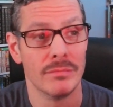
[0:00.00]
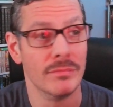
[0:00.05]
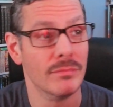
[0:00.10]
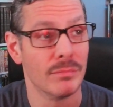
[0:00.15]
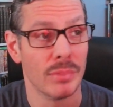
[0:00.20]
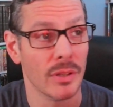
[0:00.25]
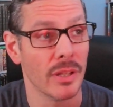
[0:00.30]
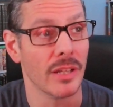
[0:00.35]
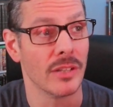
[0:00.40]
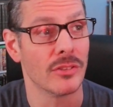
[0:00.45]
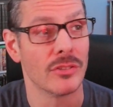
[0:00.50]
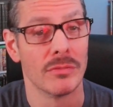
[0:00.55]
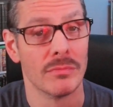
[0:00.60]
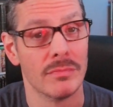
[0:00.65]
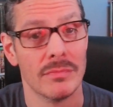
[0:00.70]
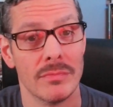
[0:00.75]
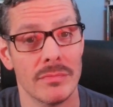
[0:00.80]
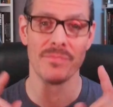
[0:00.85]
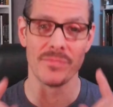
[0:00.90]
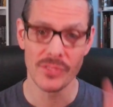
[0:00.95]
Please.
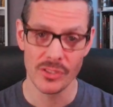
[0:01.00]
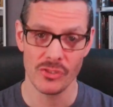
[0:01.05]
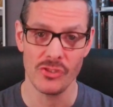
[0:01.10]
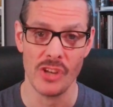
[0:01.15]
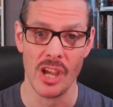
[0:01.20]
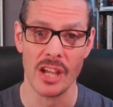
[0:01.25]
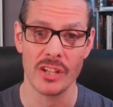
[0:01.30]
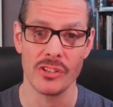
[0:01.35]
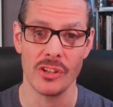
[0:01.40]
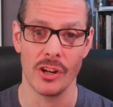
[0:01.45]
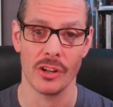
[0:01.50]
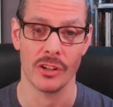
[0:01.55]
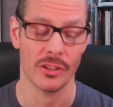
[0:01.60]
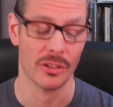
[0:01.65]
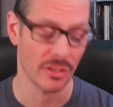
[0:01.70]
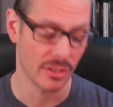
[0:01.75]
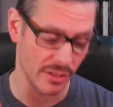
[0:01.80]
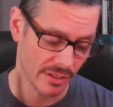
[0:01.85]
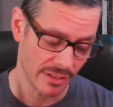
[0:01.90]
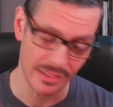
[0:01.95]
Jack
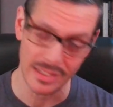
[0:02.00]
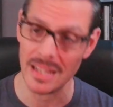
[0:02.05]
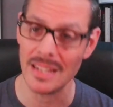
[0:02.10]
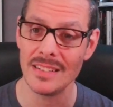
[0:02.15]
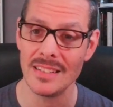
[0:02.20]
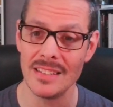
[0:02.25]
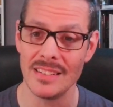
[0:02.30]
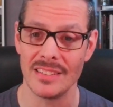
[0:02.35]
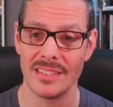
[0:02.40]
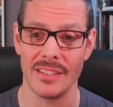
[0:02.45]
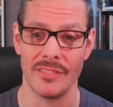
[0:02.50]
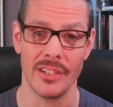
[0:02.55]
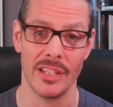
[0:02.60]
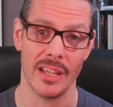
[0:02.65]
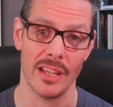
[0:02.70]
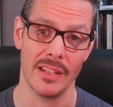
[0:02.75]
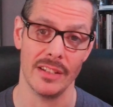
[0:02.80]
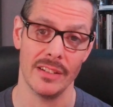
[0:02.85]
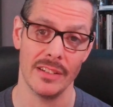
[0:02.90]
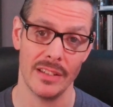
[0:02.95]
Chalker,
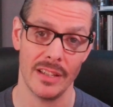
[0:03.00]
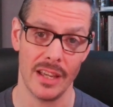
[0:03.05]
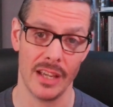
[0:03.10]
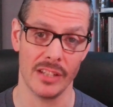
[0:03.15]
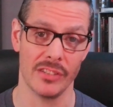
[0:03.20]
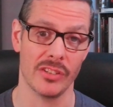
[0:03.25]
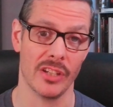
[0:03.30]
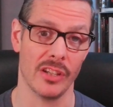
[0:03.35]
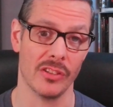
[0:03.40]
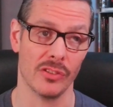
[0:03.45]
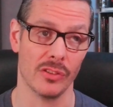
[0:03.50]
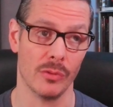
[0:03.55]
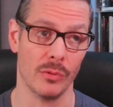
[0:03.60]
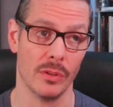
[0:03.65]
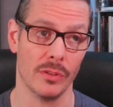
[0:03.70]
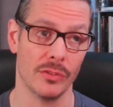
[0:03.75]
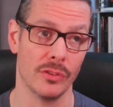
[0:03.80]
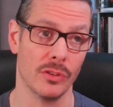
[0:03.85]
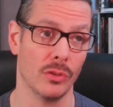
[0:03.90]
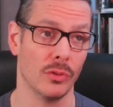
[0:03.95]
1978, Exiles of the Well
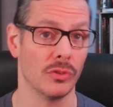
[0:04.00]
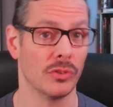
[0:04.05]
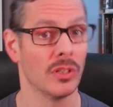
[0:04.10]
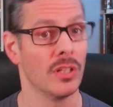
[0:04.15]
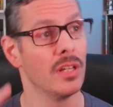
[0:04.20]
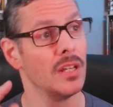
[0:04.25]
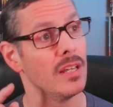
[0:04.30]
of Souls.